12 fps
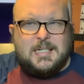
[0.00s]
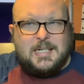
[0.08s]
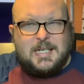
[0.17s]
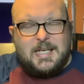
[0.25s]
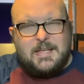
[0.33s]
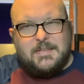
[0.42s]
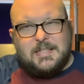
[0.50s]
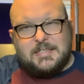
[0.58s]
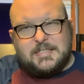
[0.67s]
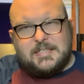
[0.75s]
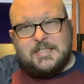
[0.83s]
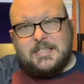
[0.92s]
and then
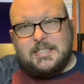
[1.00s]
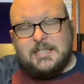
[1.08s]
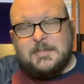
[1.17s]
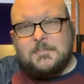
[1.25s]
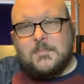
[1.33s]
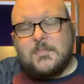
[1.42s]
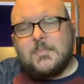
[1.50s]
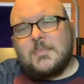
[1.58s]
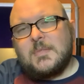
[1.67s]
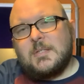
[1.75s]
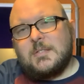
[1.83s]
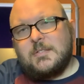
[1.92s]
C
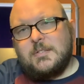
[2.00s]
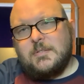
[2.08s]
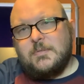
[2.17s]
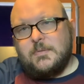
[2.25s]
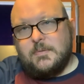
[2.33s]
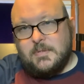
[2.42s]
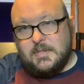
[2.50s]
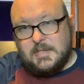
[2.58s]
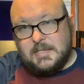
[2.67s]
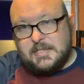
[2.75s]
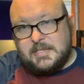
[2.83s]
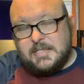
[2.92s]
to
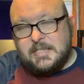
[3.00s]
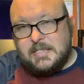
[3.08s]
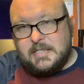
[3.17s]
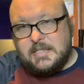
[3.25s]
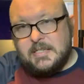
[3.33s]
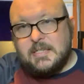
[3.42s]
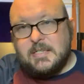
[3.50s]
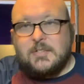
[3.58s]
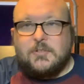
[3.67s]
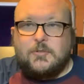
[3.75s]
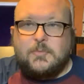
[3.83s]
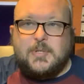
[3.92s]
C
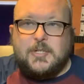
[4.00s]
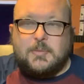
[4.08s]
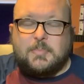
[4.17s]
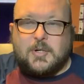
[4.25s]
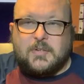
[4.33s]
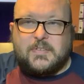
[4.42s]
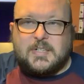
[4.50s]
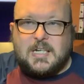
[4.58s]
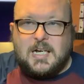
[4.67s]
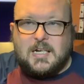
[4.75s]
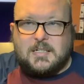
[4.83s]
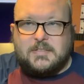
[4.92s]
will be your perfect
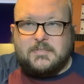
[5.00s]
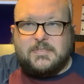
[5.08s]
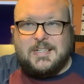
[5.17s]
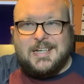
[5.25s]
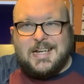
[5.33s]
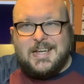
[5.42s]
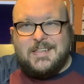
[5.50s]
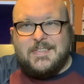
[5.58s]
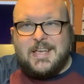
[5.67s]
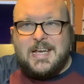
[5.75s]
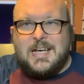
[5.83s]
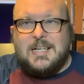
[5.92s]
octave. And
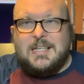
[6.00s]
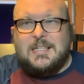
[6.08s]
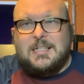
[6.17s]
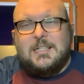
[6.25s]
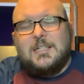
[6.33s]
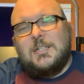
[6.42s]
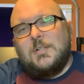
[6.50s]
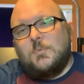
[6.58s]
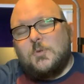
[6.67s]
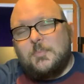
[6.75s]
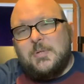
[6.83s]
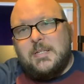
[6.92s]
that
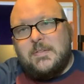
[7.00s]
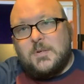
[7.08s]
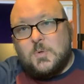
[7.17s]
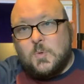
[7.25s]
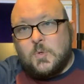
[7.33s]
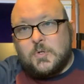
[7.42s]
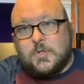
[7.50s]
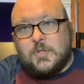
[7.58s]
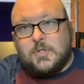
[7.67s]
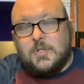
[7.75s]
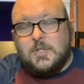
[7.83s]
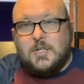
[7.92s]
will be the
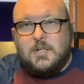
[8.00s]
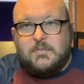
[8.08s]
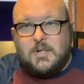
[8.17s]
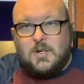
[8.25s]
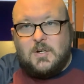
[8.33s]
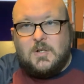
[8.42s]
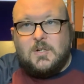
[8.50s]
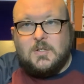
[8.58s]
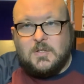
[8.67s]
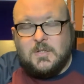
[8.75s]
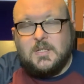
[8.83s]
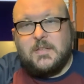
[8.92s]
order of
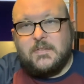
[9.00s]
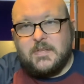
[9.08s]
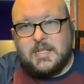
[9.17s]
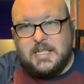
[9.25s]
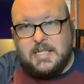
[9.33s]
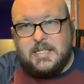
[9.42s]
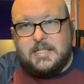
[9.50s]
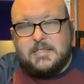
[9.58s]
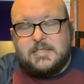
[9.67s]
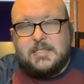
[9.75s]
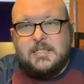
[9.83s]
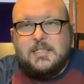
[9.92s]
all the
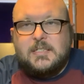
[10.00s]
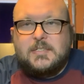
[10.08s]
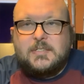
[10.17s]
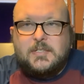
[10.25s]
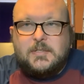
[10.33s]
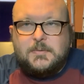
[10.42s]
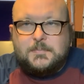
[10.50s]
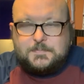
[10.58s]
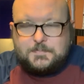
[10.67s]
keys. So